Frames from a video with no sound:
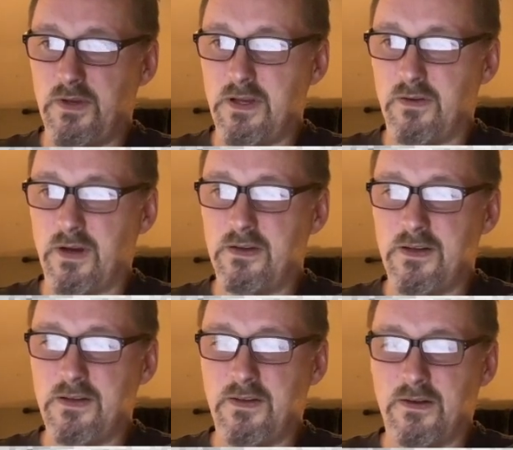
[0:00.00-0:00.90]
see in great
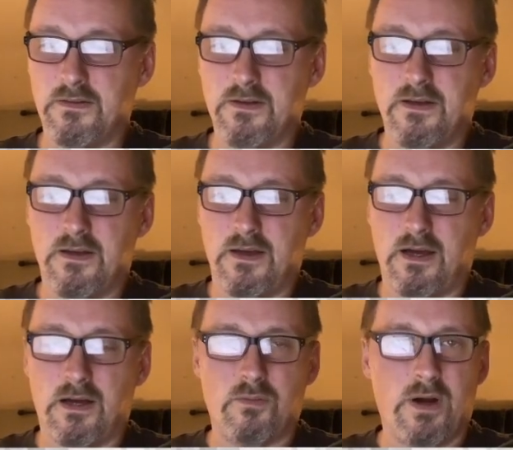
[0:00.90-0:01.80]
detail
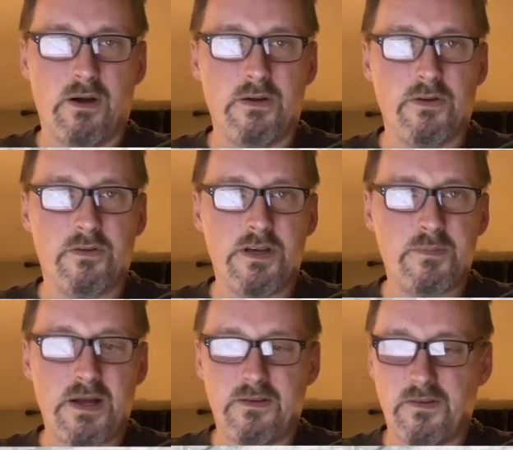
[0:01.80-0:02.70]
where your
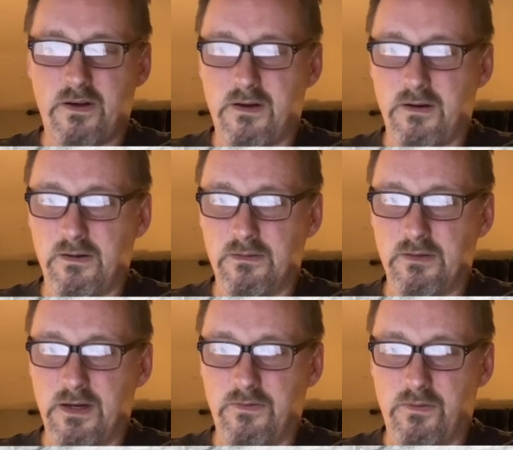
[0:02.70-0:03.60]
creek beds
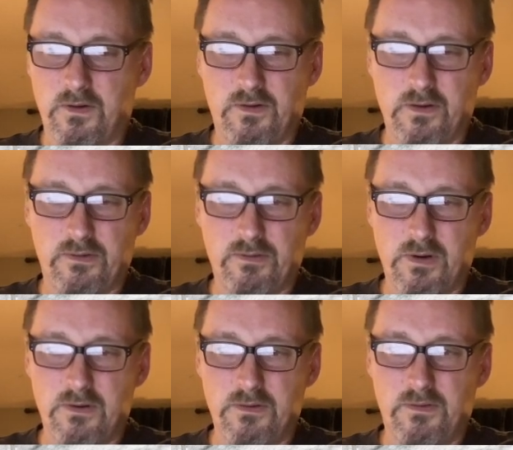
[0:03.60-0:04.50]
are, Forest Service
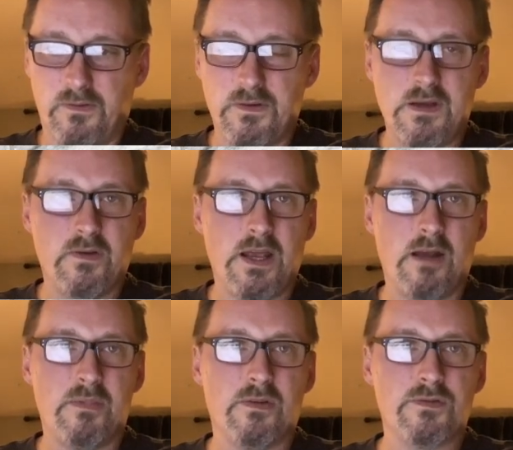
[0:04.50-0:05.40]
roads, even
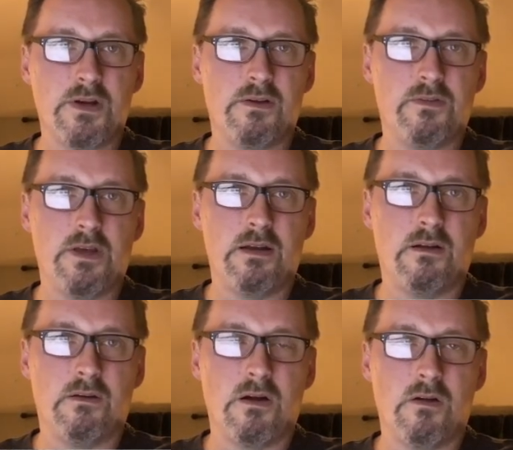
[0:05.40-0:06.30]
hand-built trails that
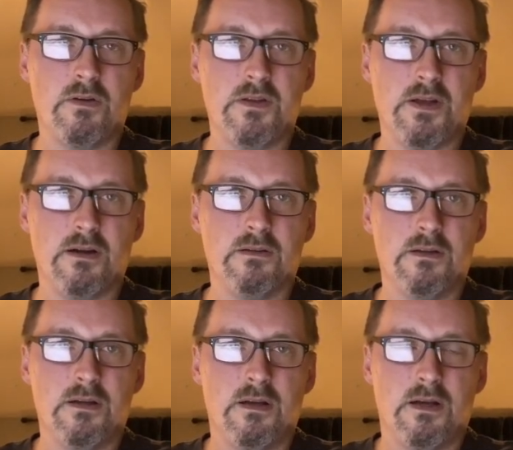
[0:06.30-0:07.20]
are already there,
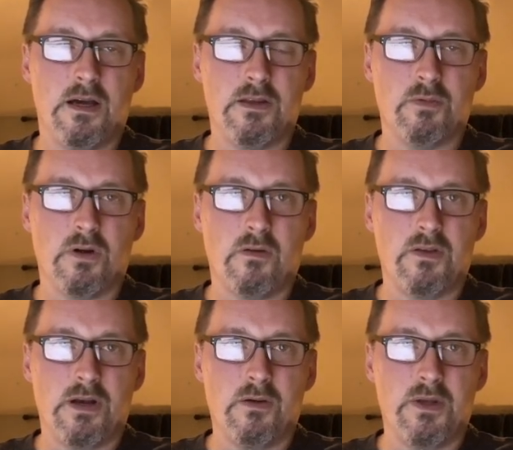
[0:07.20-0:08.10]
that were
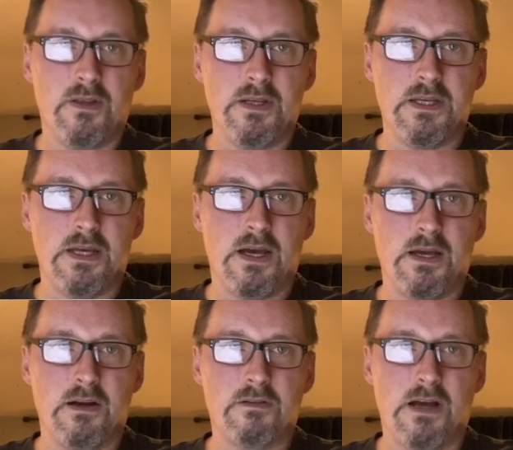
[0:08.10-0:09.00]
already there when the
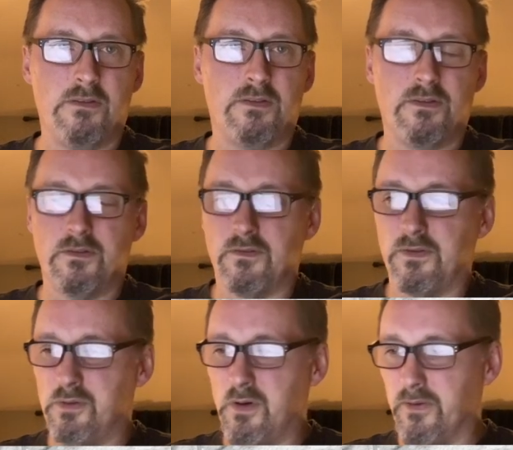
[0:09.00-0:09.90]
aircraft
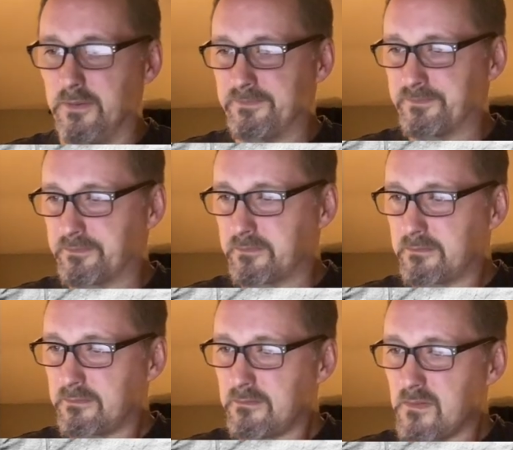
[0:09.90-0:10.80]
flew over.
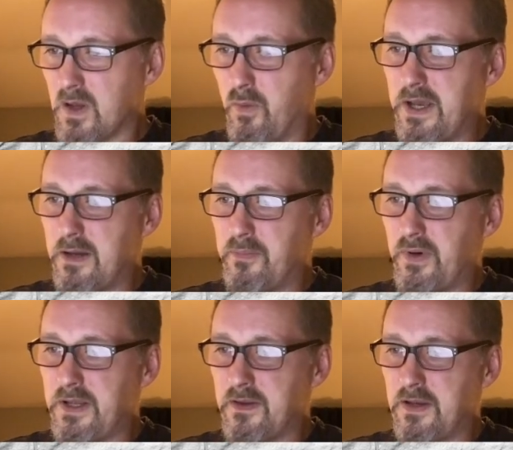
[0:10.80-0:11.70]
We can
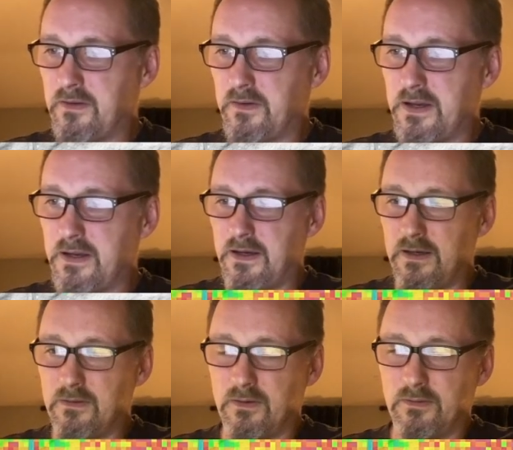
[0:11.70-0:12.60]
put in things
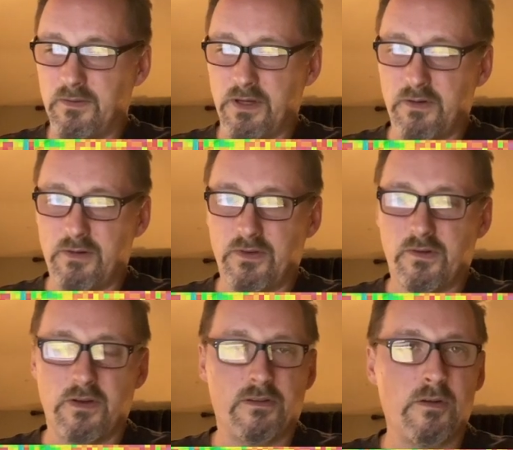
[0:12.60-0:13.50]
we can create what's
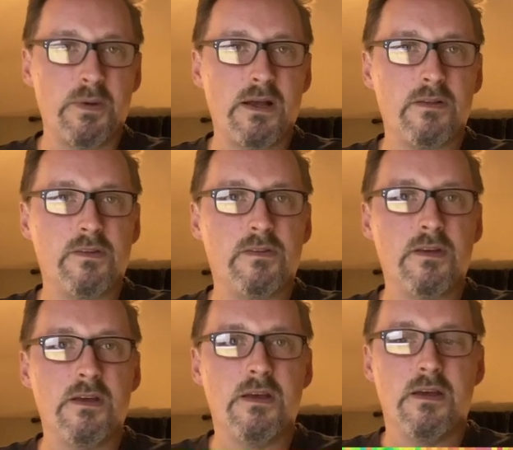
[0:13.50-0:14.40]
called a slope analysis,
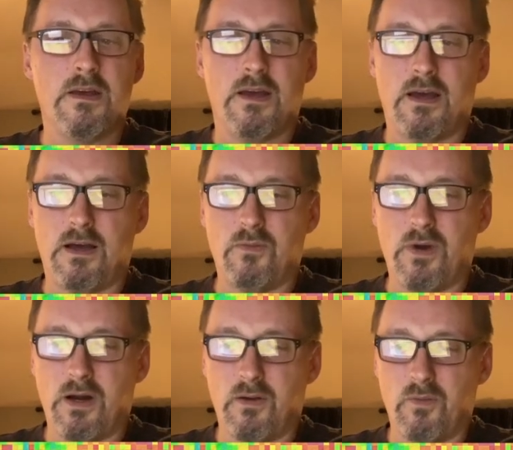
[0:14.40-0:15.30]

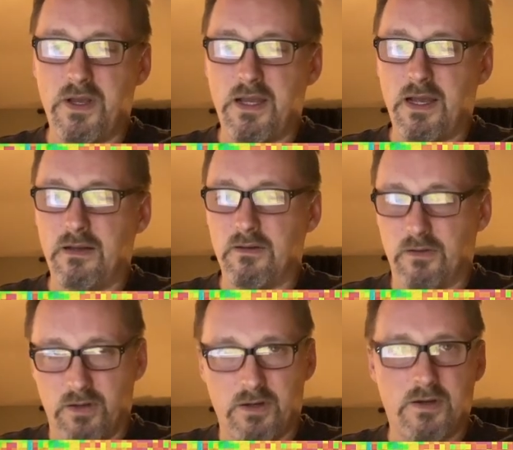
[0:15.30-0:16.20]
where we can
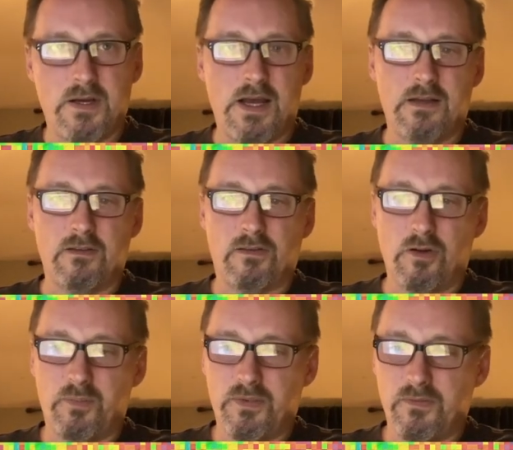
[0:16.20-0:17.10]
look at the
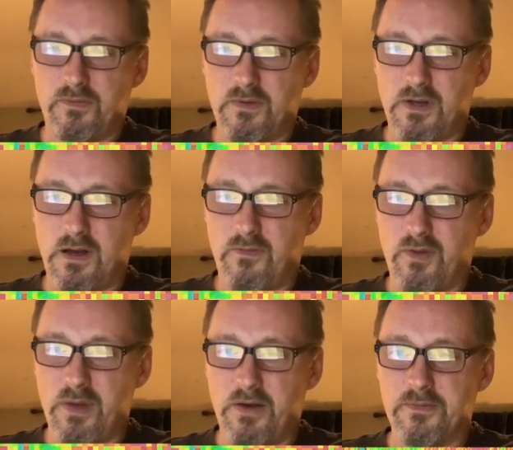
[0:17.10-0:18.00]
slope of
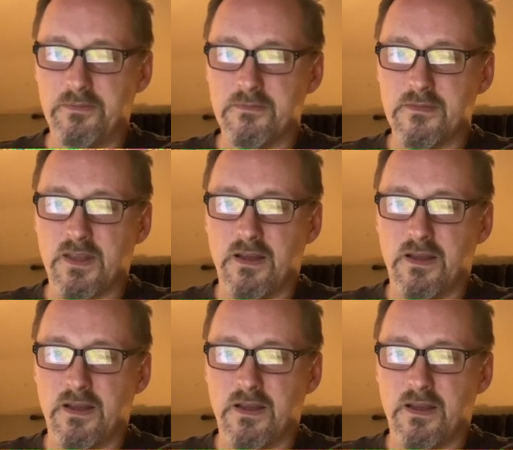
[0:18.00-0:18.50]
the mountain.